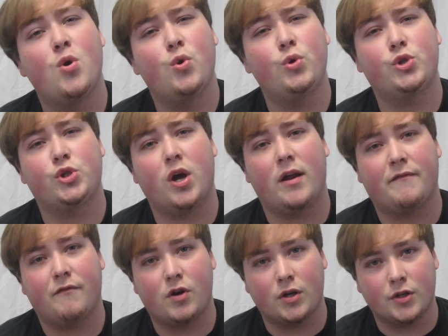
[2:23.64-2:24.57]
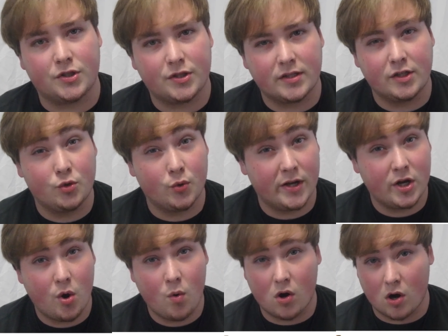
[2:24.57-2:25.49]
who shot first,
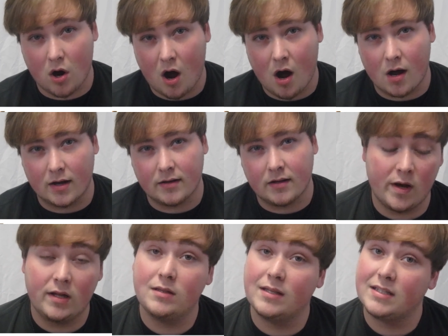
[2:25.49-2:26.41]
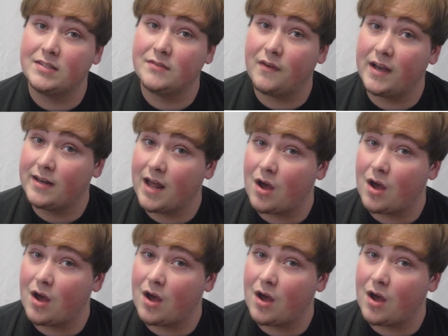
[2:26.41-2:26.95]
Greedo or Han? Well, let's find